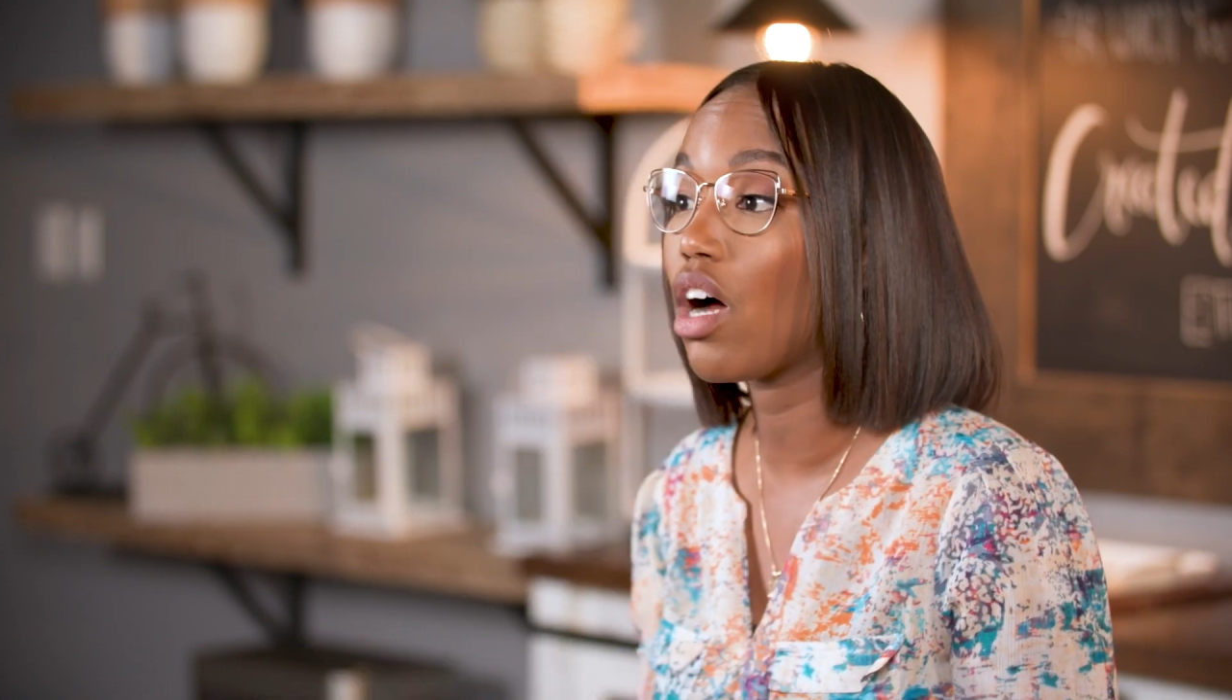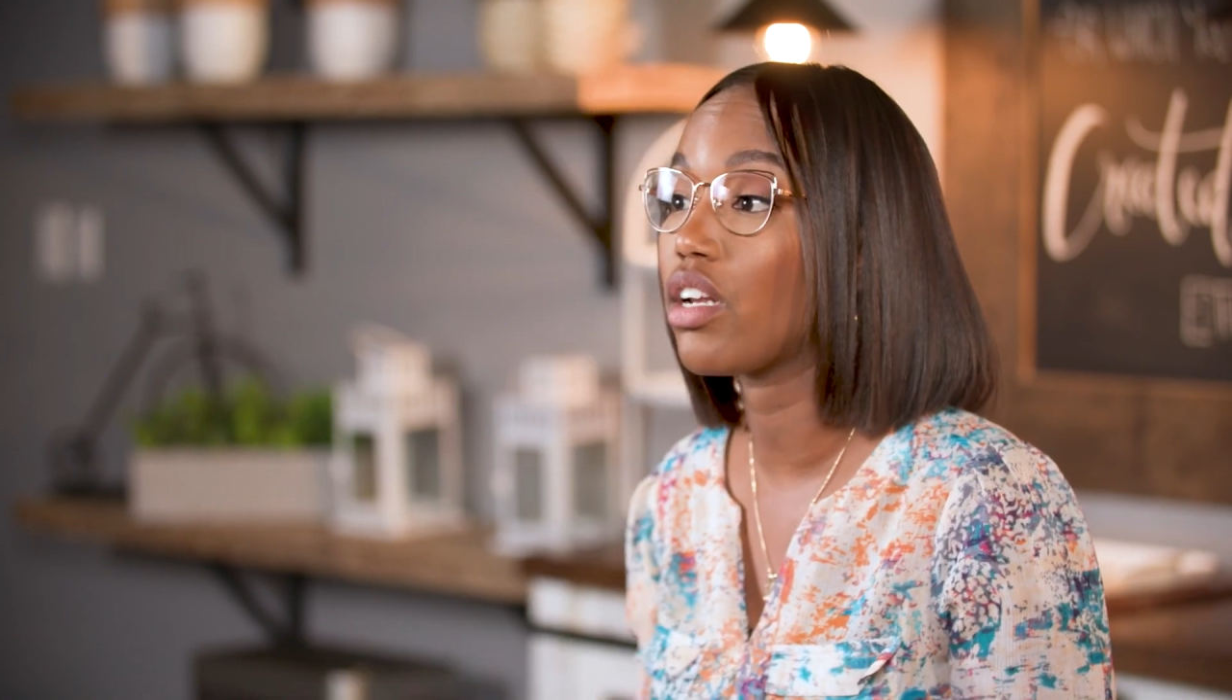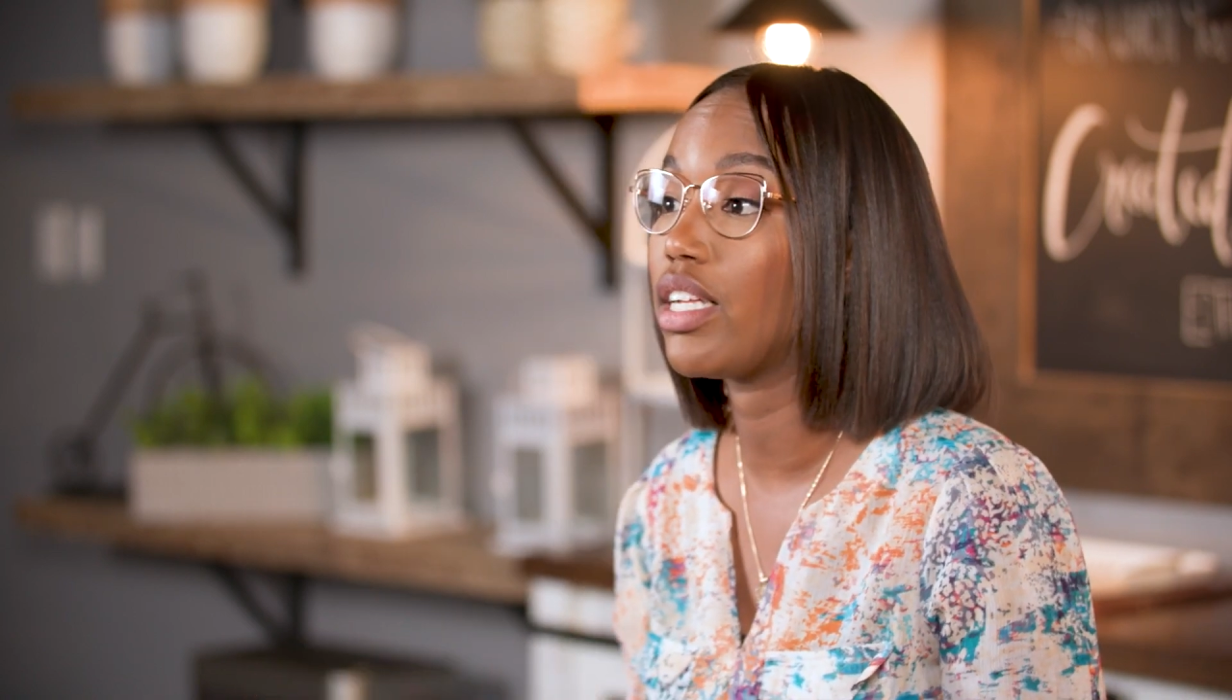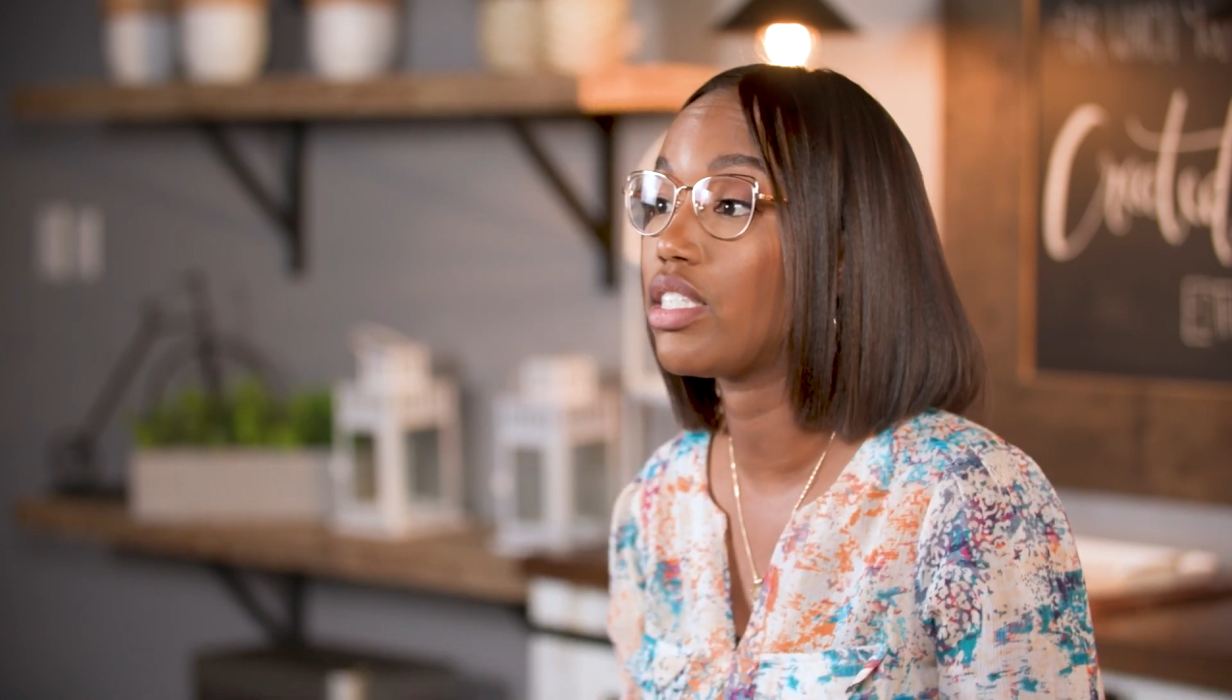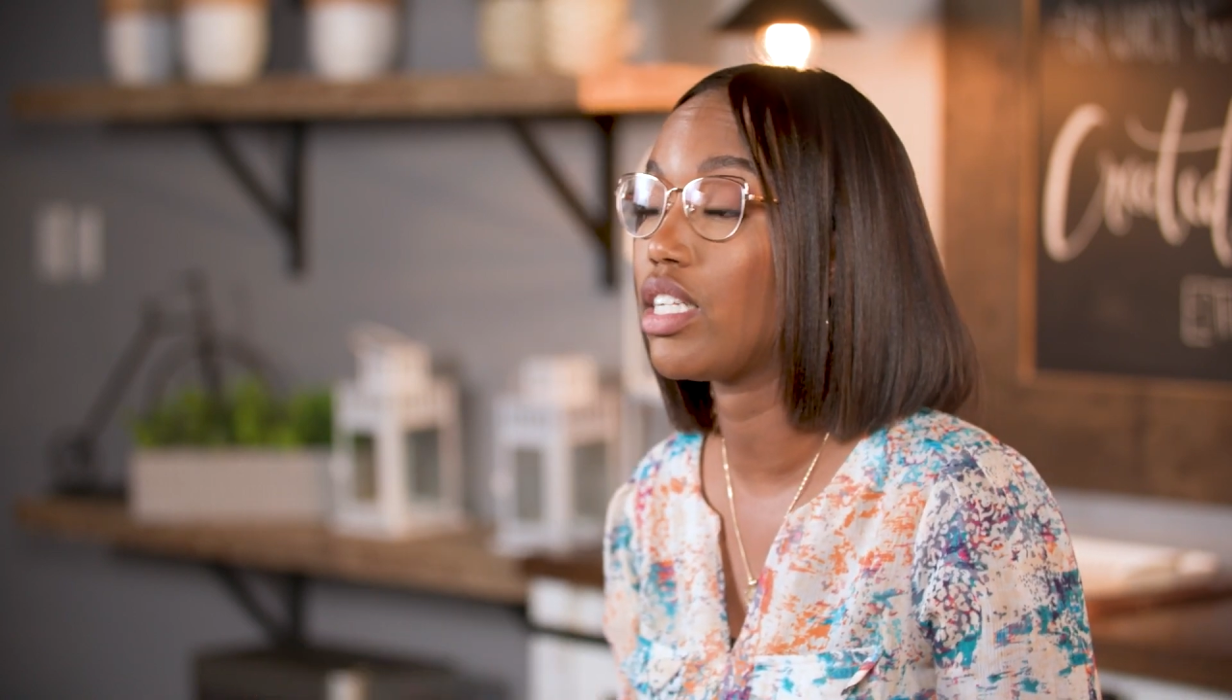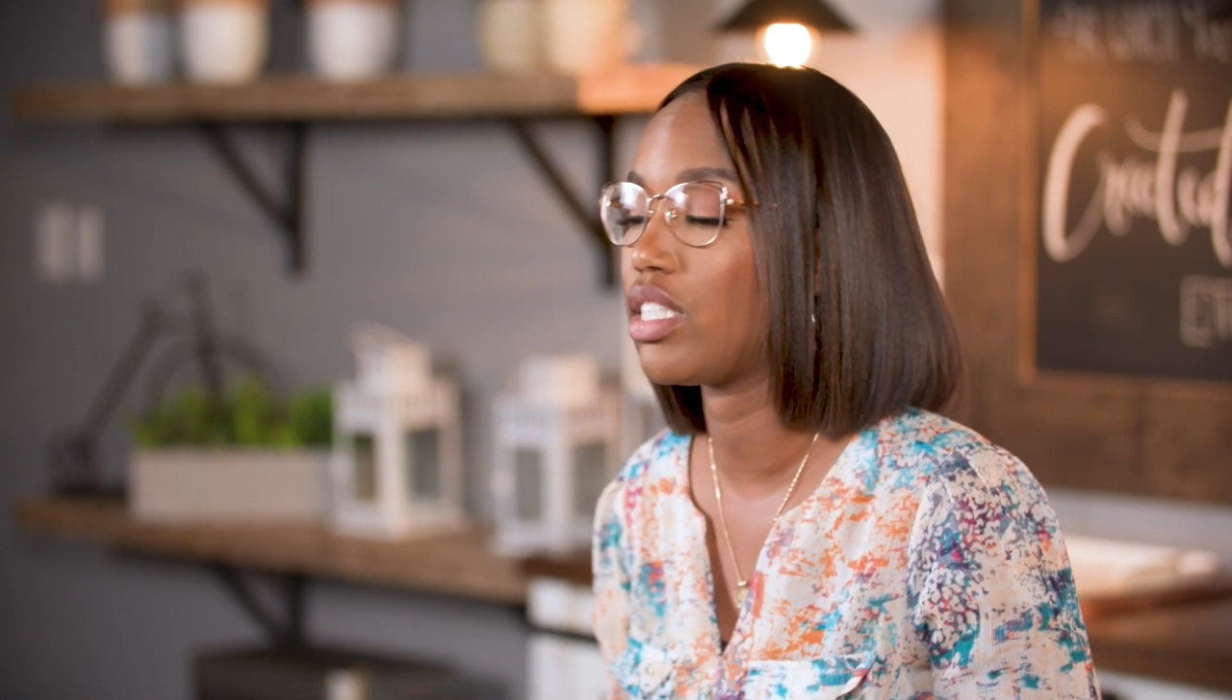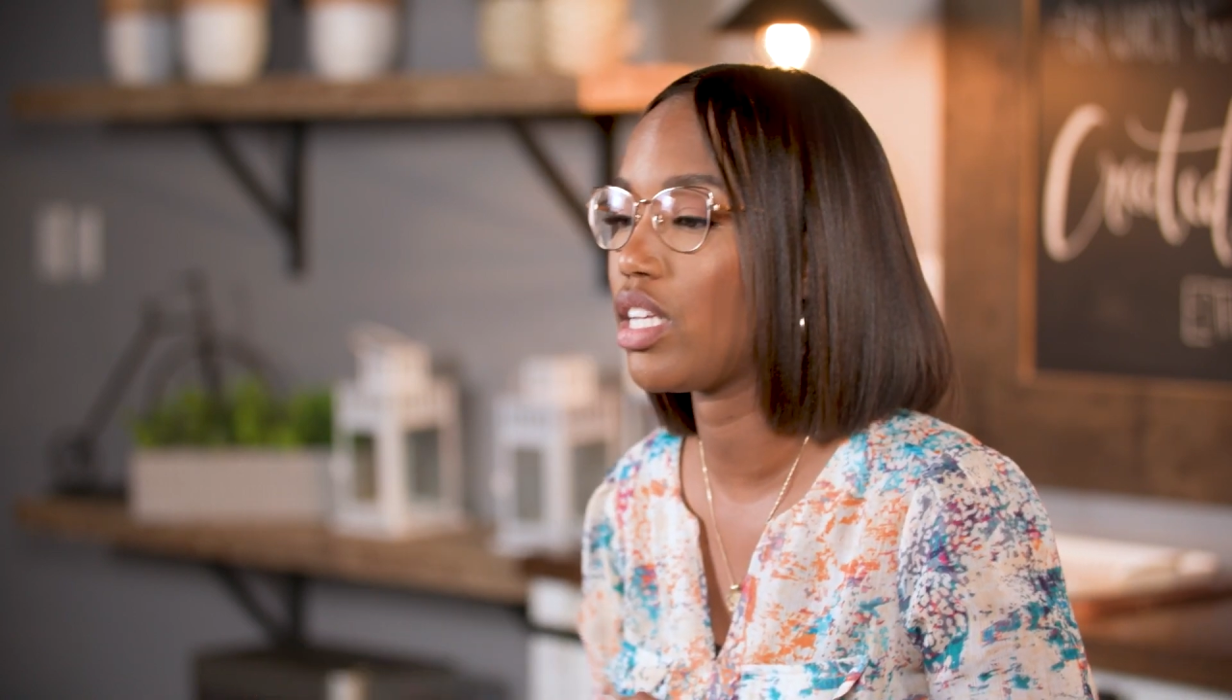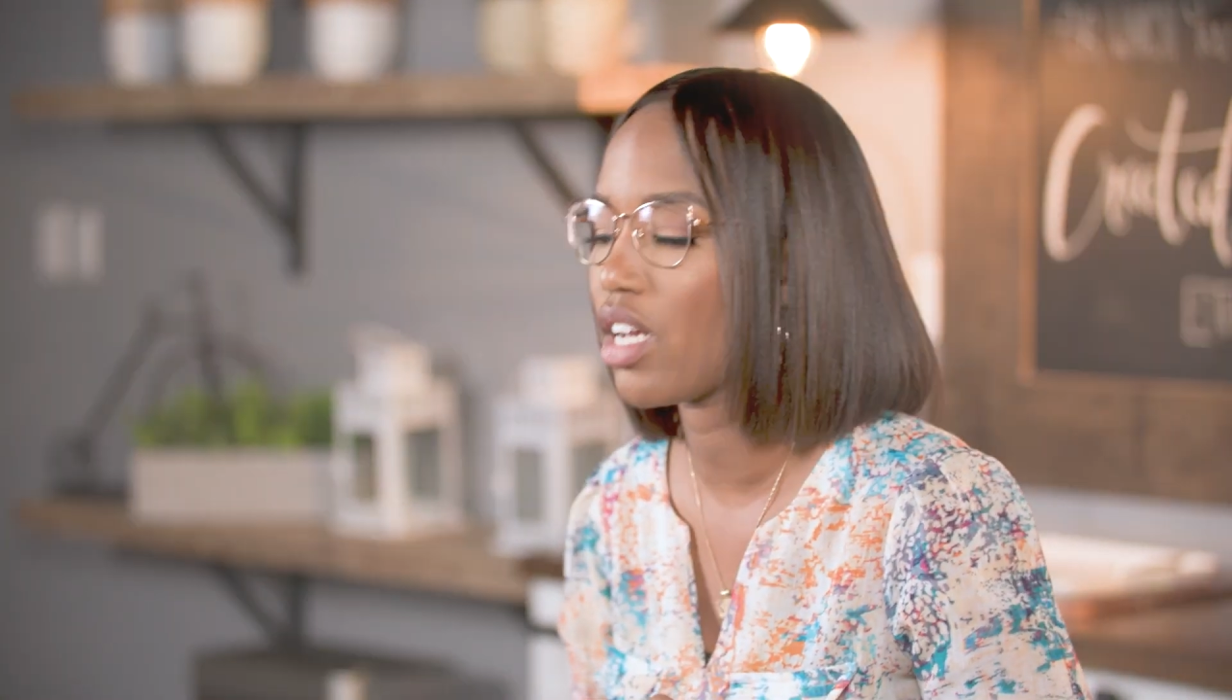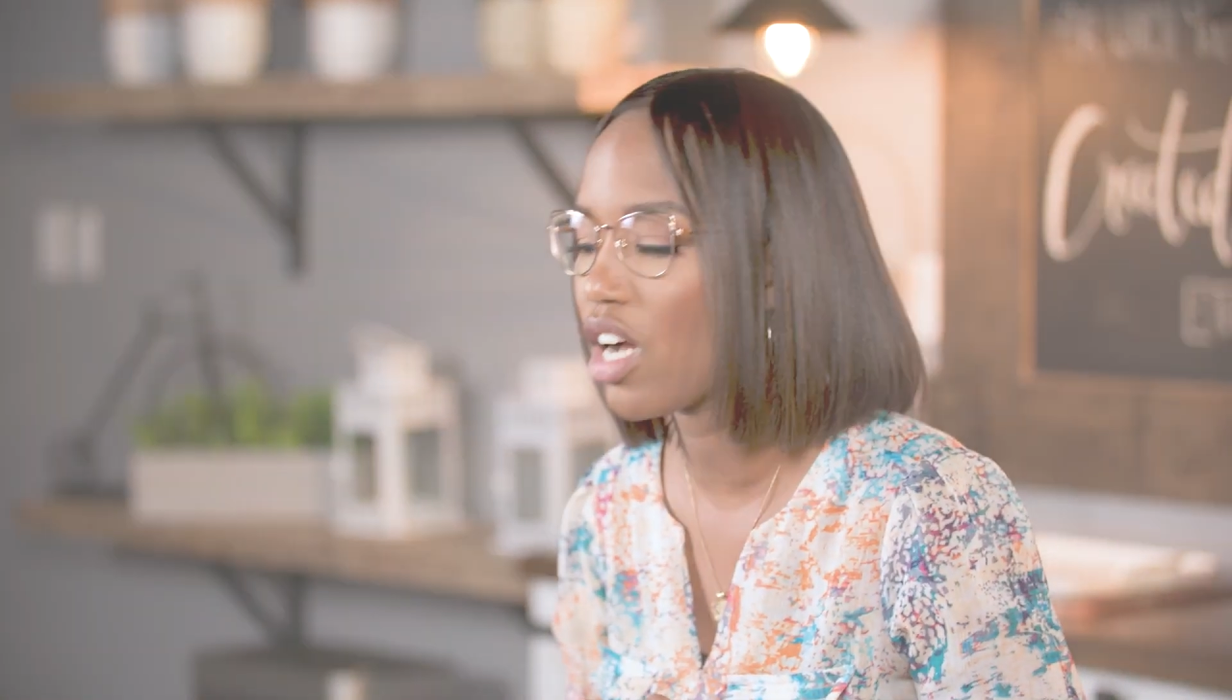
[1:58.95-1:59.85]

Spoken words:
honest and say,